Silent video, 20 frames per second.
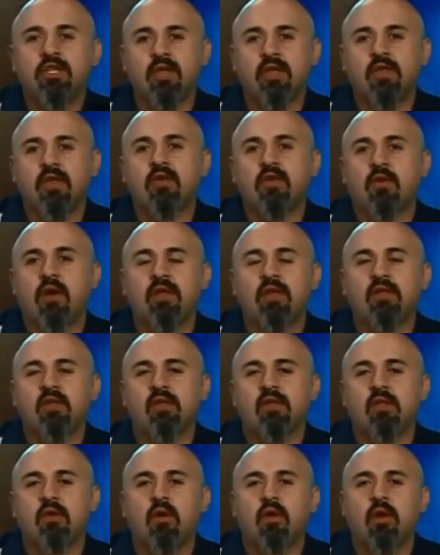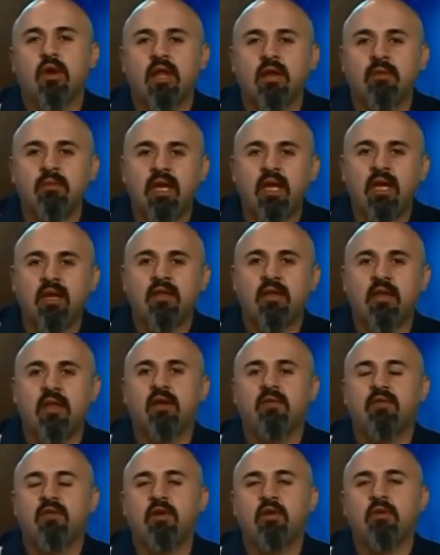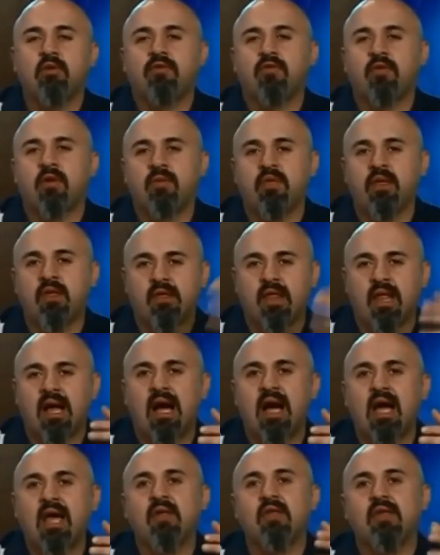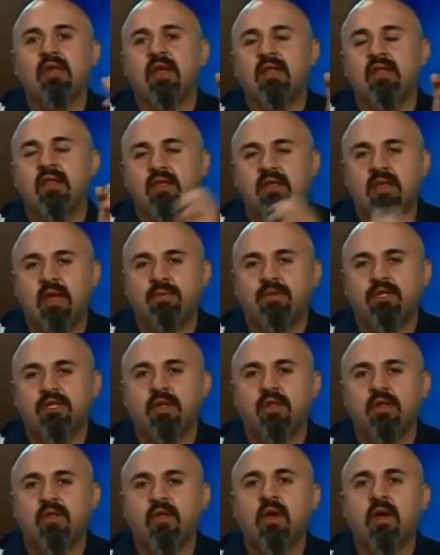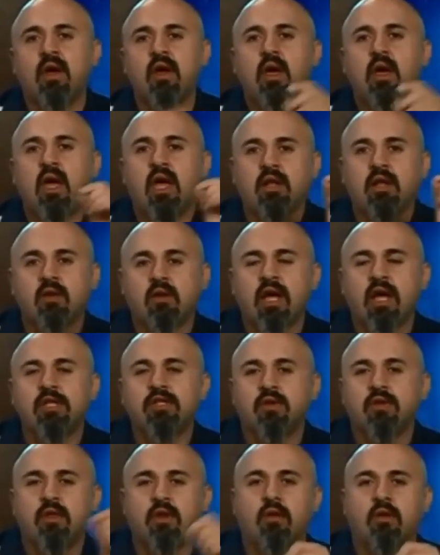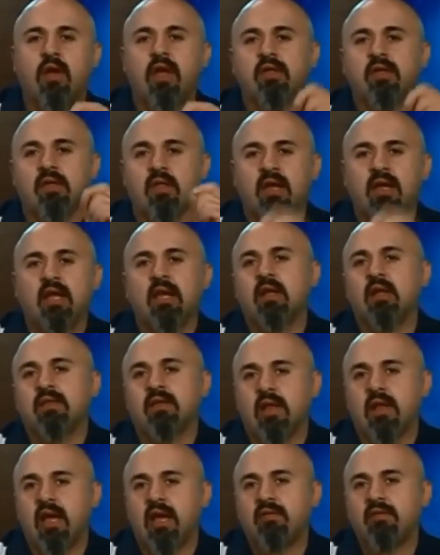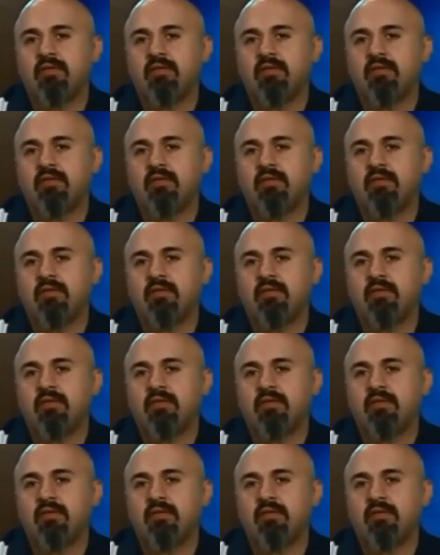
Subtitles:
Jesus Christ is Lord, and may he deliver you from these lies and deceptions and grant you the grace leading unto